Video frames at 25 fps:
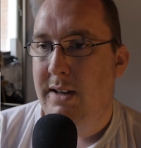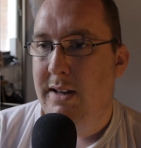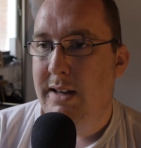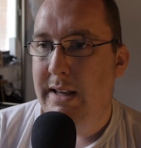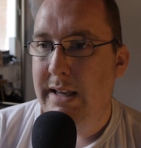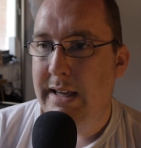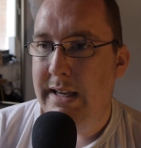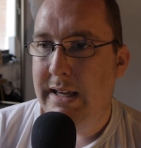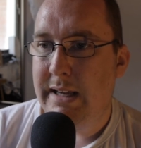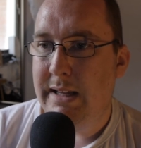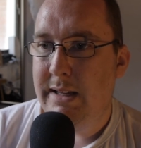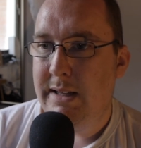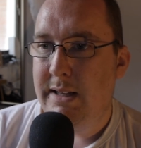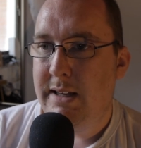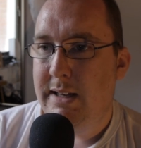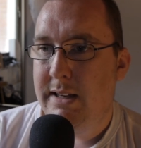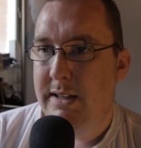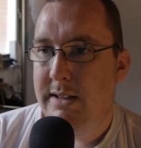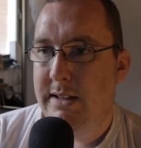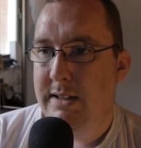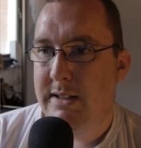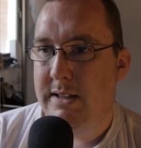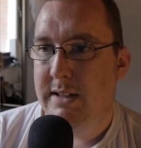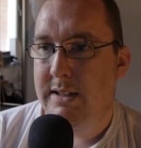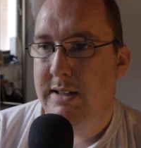Ikeni
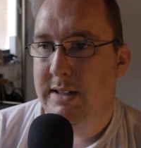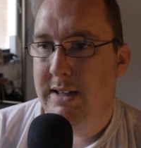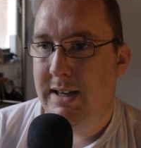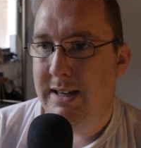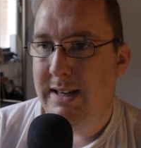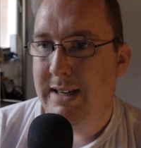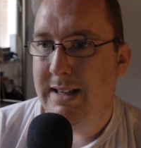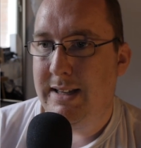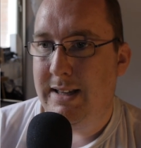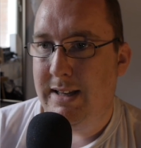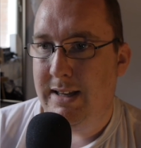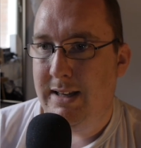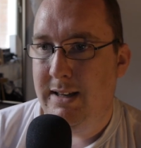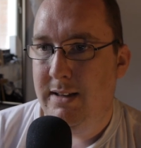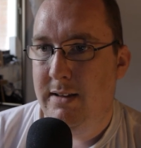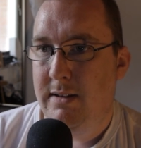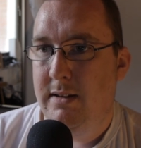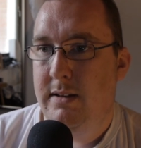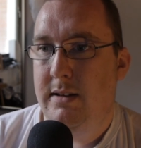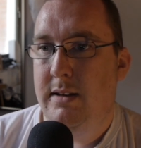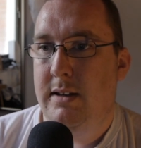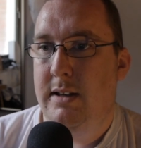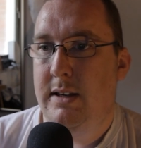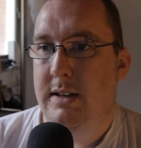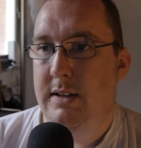and sasagite
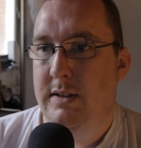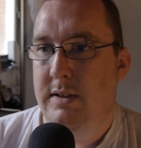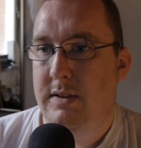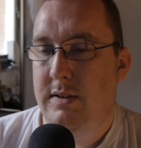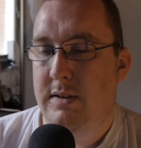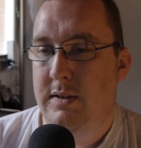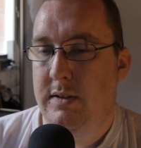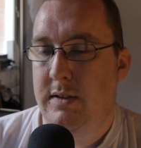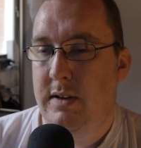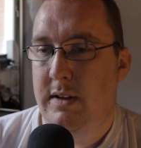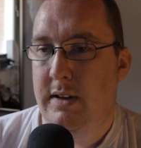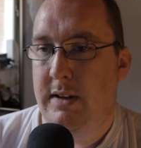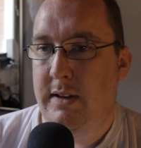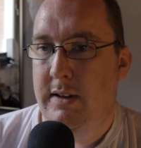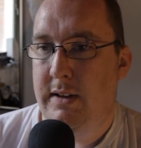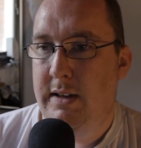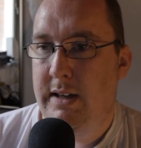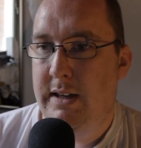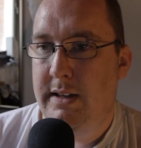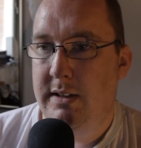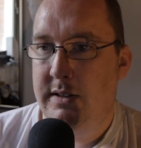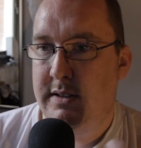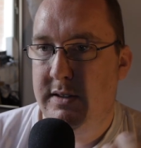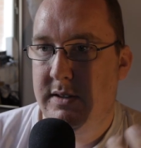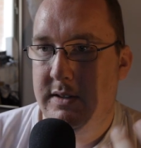is
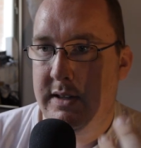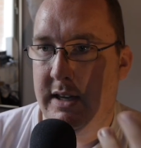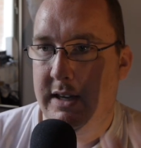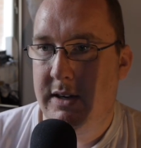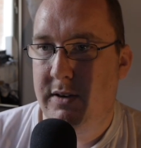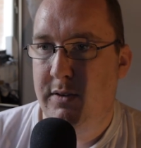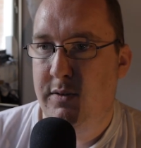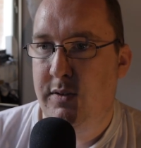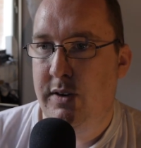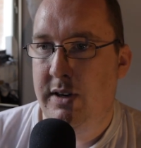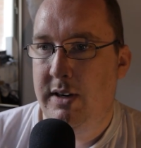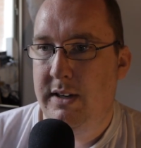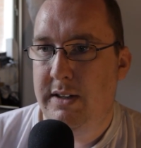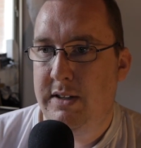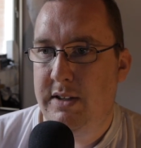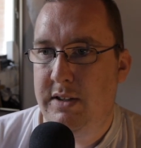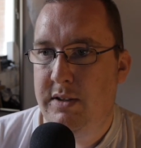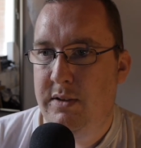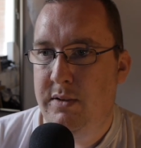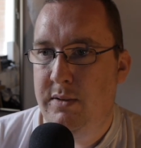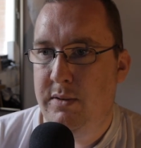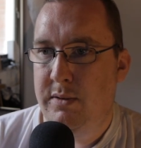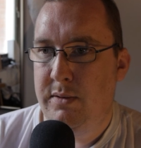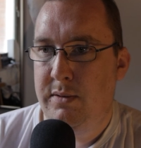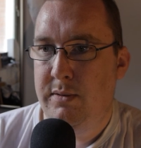sacrifice
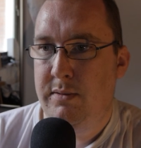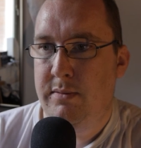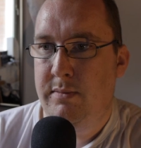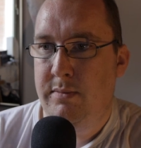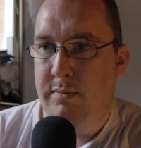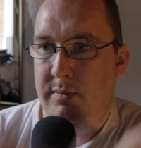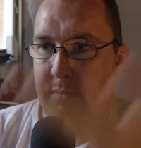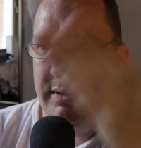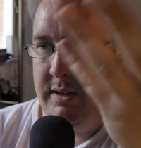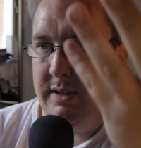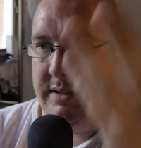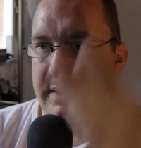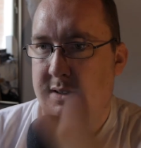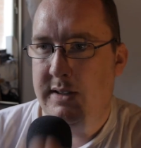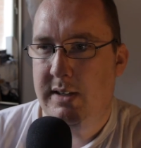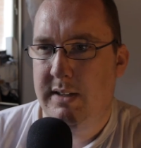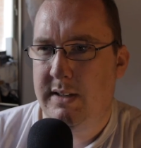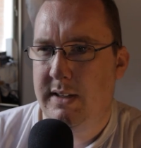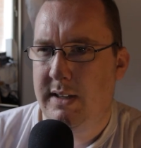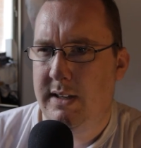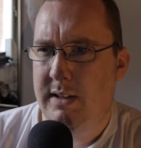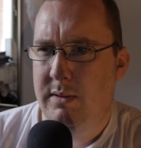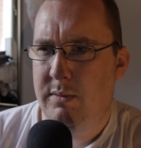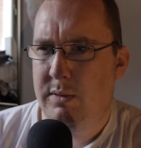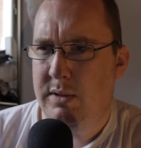to, and
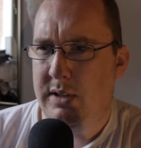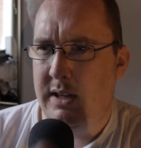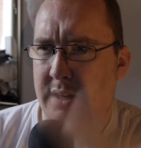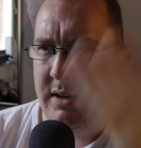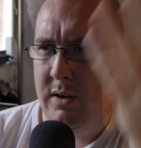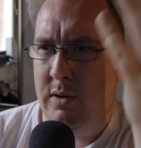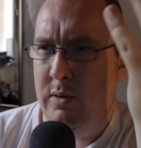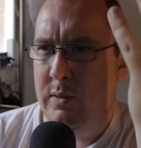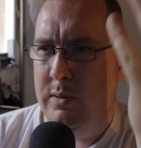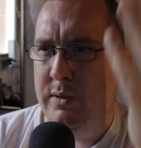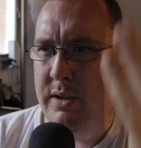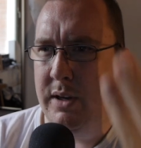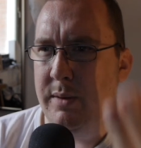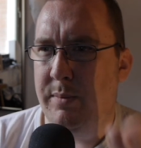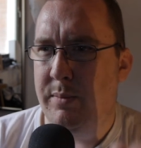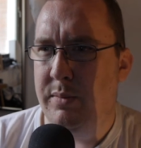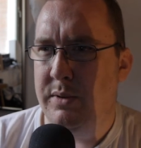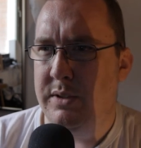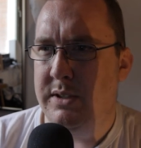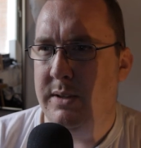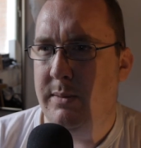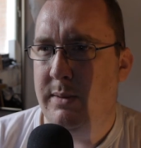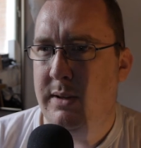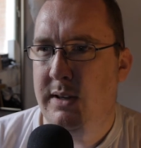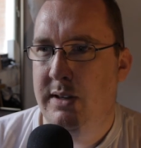sasagite was like hold up or
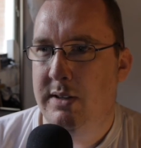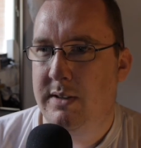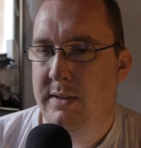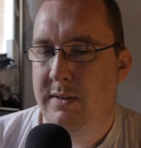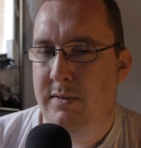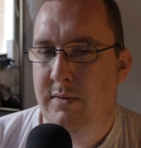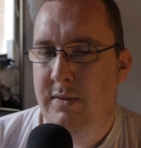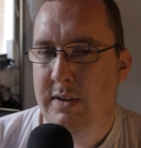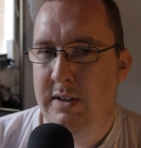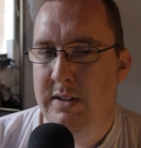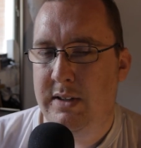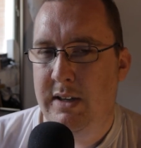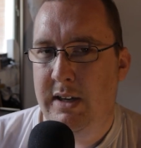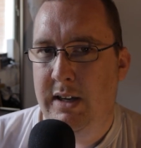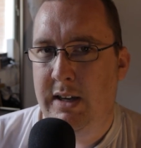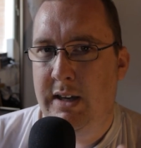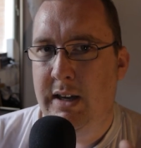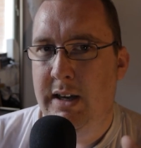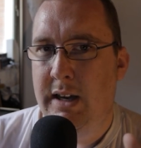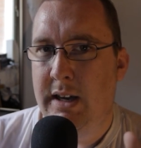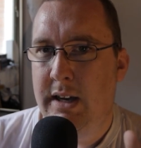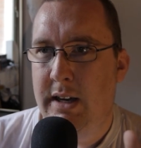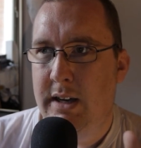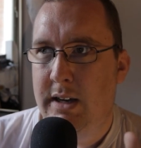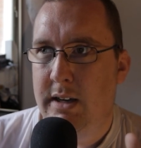something. It feels like
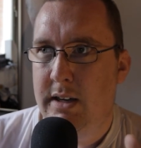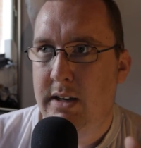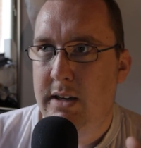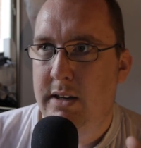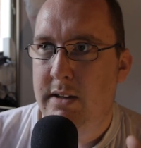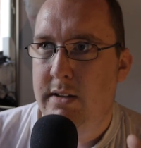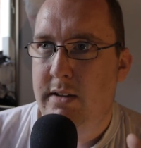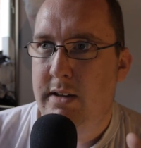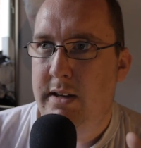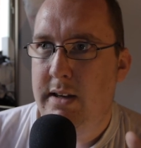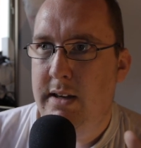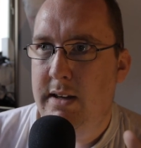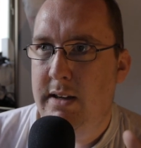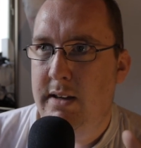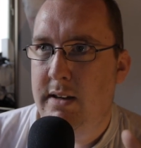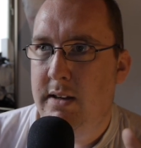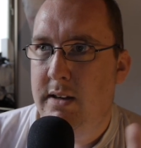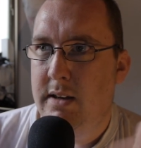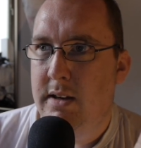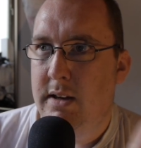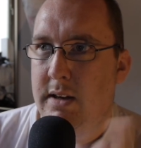the